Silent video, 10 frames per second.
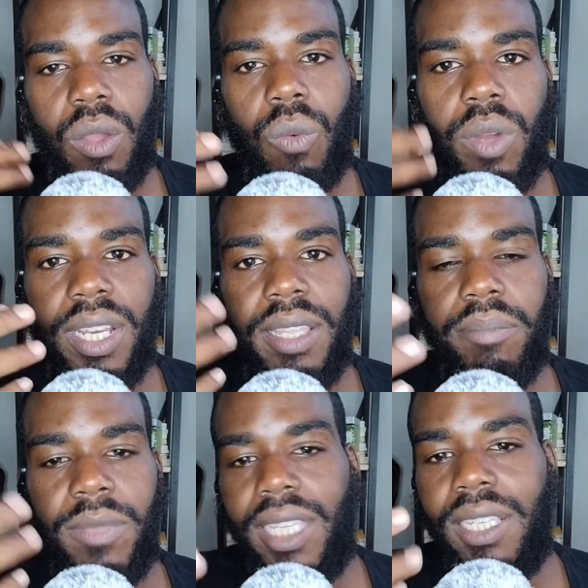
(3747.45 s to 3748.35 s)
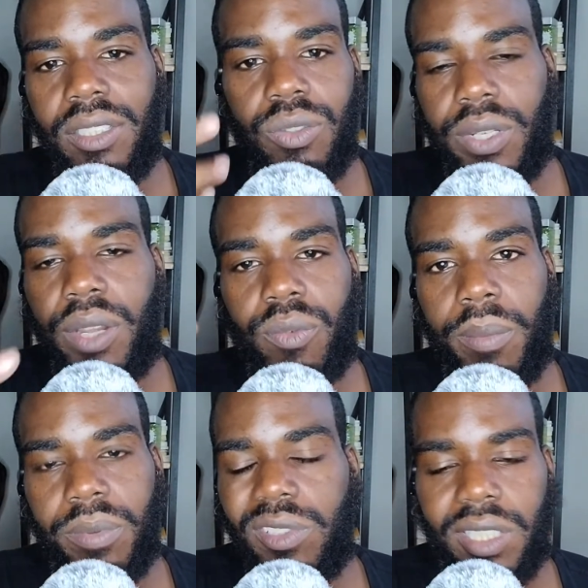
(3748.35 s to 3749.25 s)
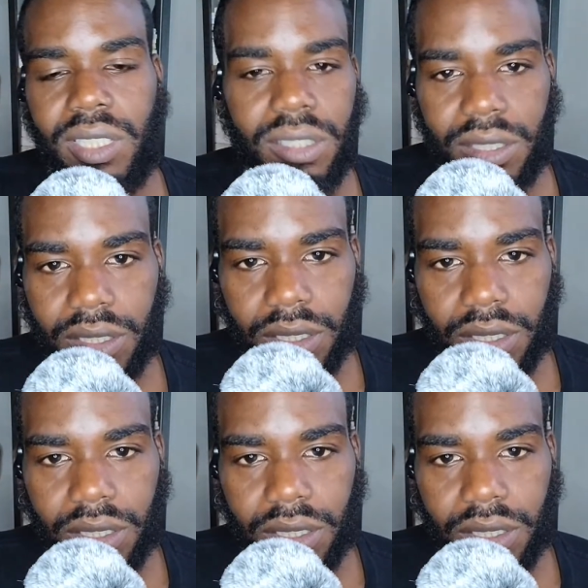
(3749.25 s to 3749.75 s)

what it means, what it represents.